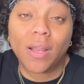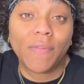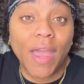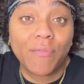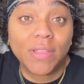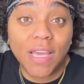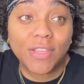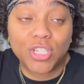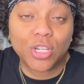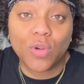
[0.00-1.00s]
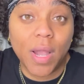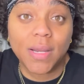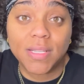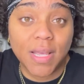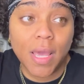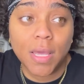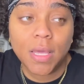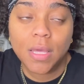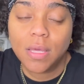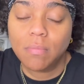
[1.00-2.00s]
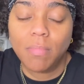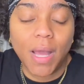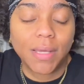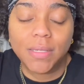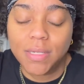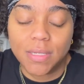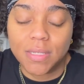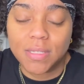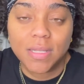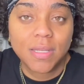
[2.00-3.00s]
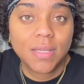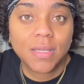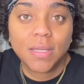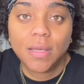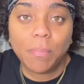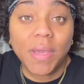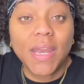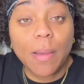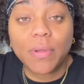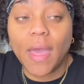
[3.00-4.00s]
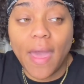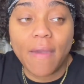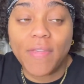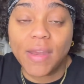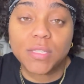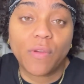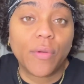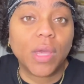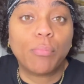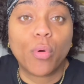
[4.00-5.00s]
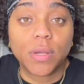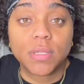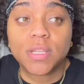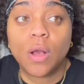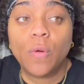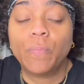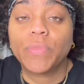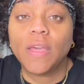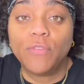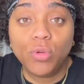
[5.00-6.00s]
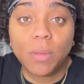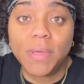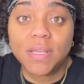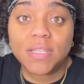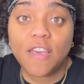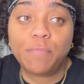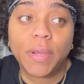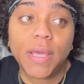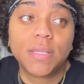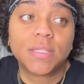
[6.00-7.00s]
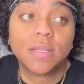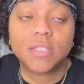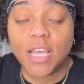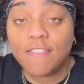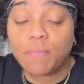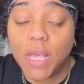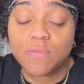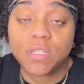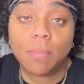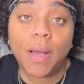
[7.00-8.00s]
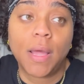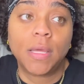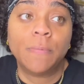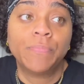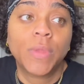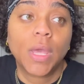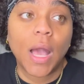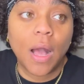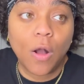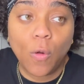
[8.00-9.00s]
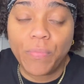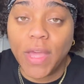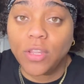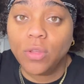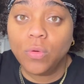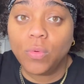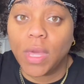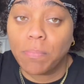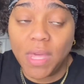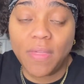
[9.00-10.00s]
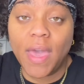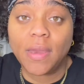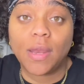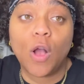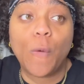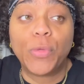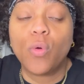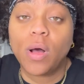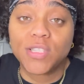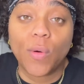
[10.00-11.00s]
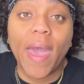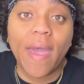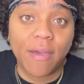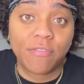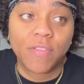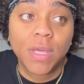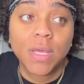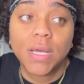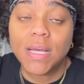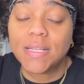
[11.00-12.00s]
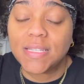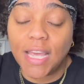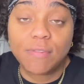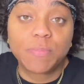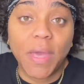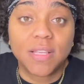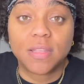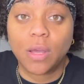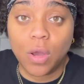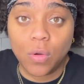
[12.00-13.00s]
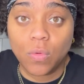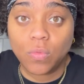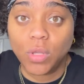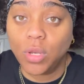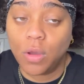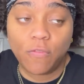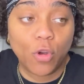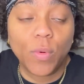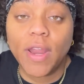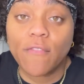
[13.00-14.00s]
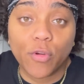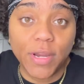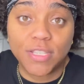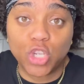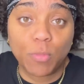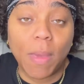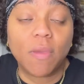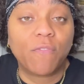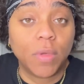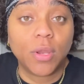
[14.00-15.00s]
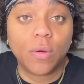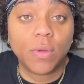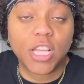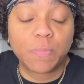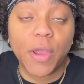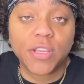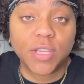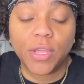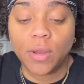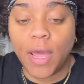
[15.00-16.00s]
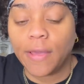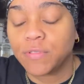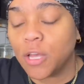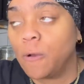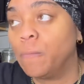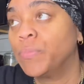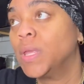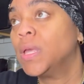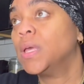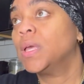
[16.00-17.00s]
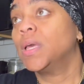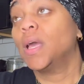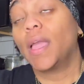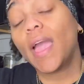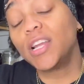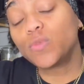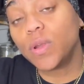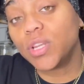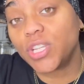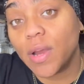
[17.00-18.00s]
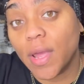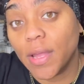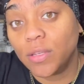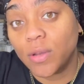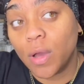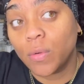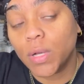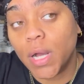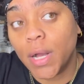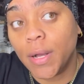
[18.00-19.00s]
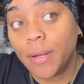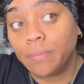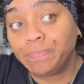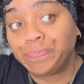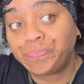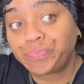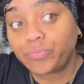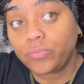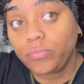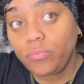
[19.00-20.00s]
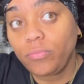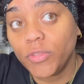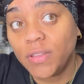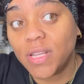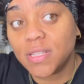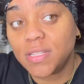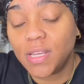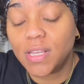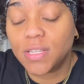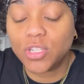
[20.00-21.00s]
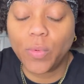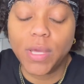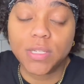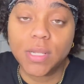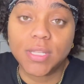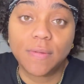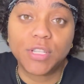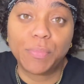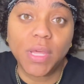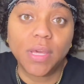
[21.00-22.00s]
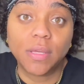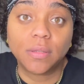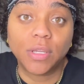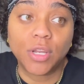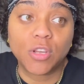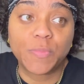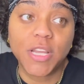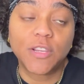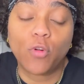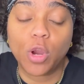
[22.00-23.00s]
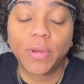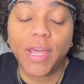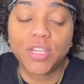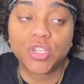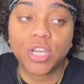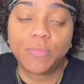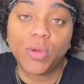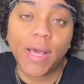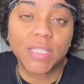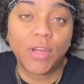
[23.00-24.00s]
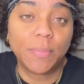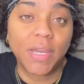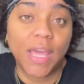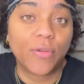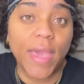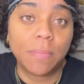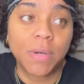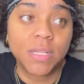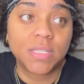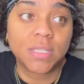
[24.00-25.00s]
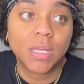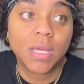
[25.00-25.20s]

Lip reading: of everything that you're trying to say. My goodness, being able to have that is very important. So if you can be a safe space for somebody, I hope that you can be that. And I hope you also have a safe space to go, you know, for whatever it is that you may be, you know, experiencing in your life. So yeah, I just wanted to share that, you know, that's a sticky situation and tough to be in, you know, especially for a relationship. You guys have only been together 8 months.